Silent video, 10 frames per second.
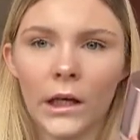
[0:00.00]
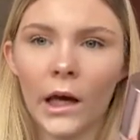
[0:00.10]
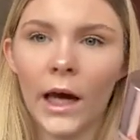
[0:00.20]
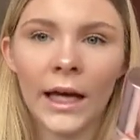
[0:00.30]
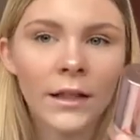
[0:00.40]

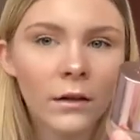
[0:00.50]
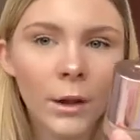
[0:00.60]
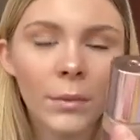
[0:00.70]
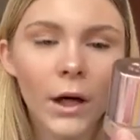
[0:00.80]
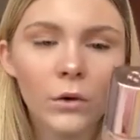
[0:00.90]

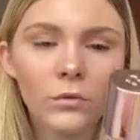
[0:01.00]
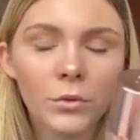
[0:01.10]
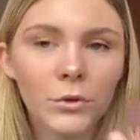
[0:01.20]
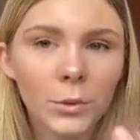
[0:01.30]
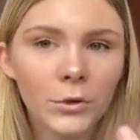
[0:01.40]
£8-9 from
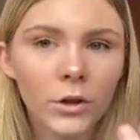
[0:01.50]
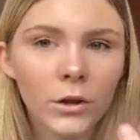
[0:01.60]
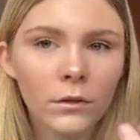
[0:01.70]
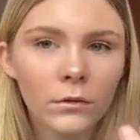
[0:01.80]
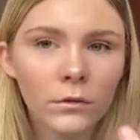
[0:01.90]
Superdrug,
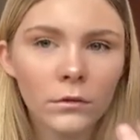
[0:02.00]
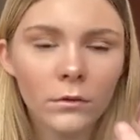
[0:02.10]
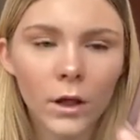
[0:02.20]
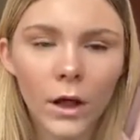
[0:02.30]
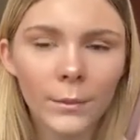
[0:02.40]

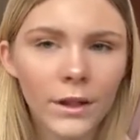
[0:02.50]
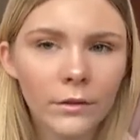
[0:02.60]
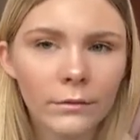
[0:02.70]
I believe.